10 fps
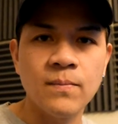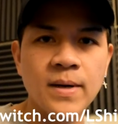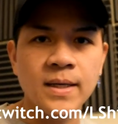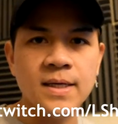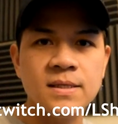
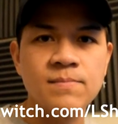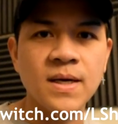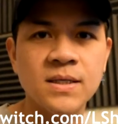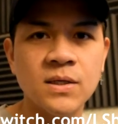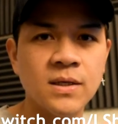But it's
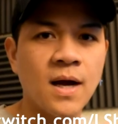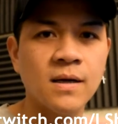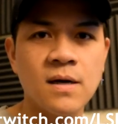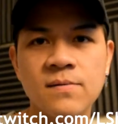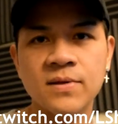
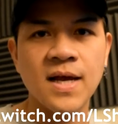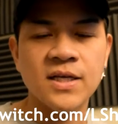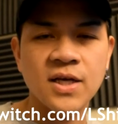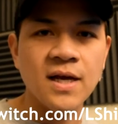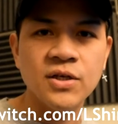
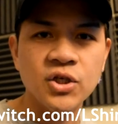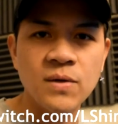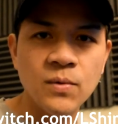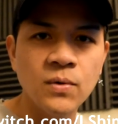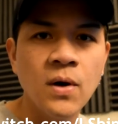
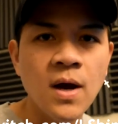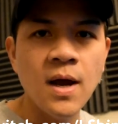mixer.com/elshimu